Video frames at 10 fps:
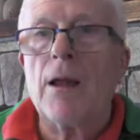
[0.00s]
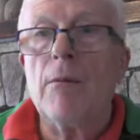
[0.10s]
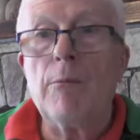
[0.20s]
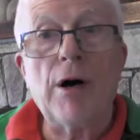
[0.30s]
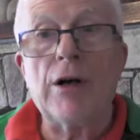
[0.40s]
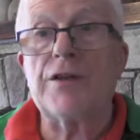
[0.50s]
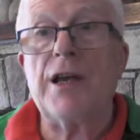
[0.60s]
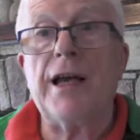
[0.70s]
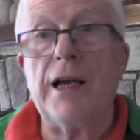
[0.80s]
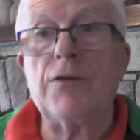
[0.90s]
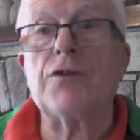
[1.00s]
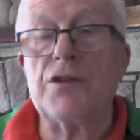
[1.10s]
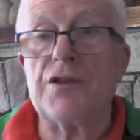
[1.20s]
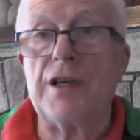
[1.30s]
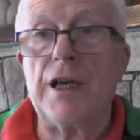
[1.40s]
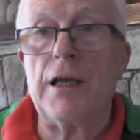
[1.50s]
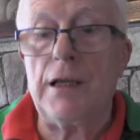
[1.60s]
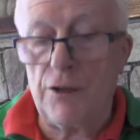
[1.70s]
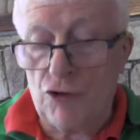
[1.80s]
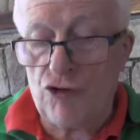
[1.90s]
But I have to say,
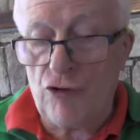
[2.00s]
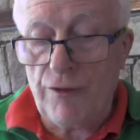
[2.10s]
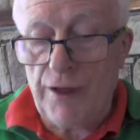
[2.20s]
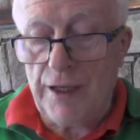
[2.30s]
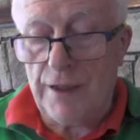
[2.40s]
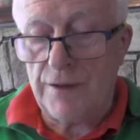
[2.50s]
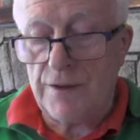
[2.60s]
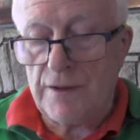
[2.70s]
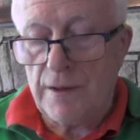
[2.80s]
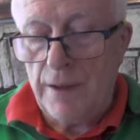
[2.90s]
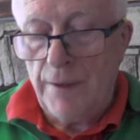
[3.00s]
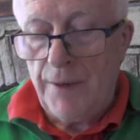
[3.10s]
the truth is,